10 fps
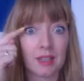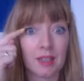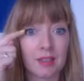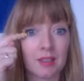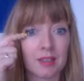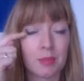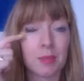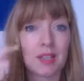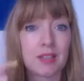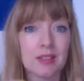and it has
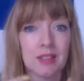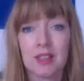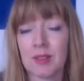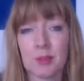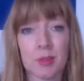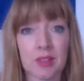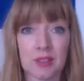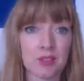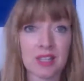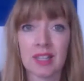spread, but I don't
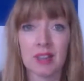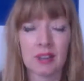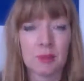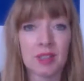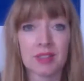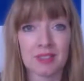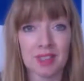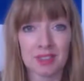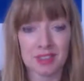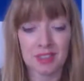really care, I'm not leaving the
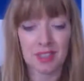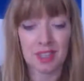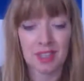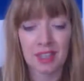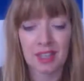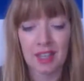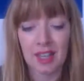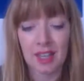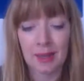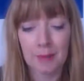house today.
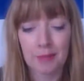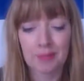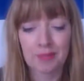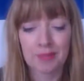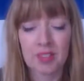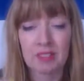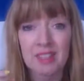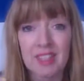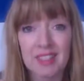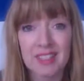I really
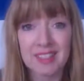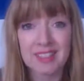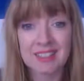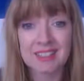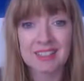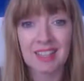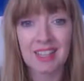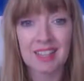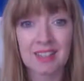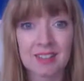like this,
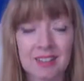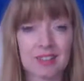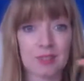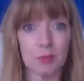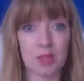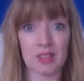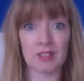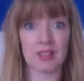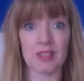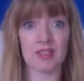and winged
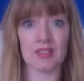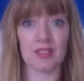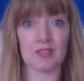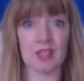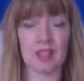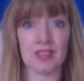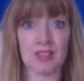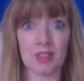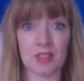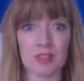liner, I like the
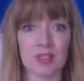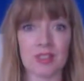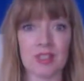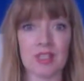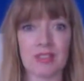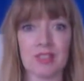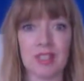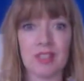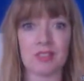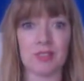look of it. I think it really
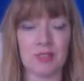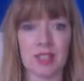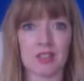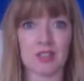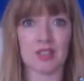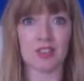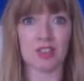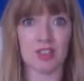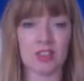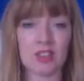gives your face a
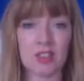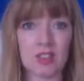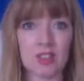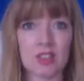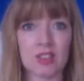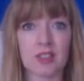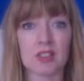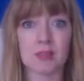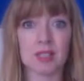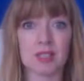done look,
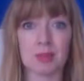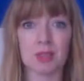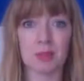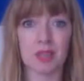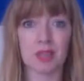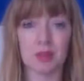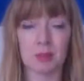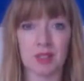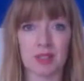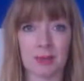especially when you pair it with a
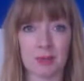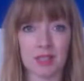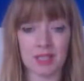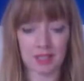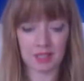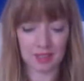bit of lipstick.